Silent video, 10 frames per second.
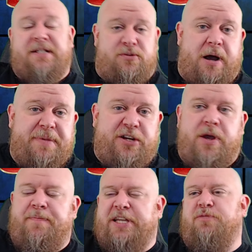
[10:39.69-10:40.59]
So I'll be
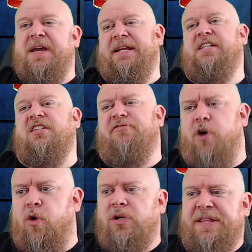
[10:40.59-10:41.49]
doing pitch meetings of
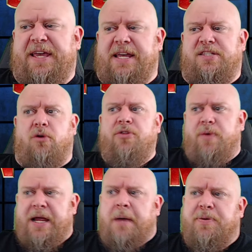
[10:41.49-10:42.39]
all of these, all the
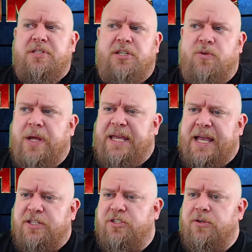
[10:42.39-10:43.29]
way up until we
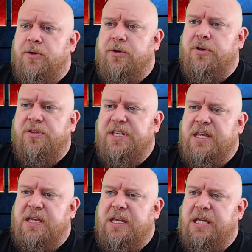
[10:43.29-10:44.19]
get to
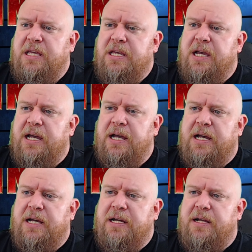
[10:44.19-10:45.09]
the
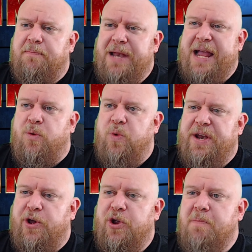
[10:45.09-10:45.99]
Black
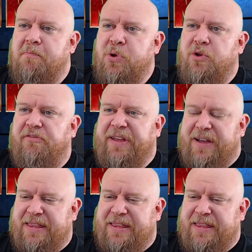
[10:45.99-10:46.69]
Widow movie.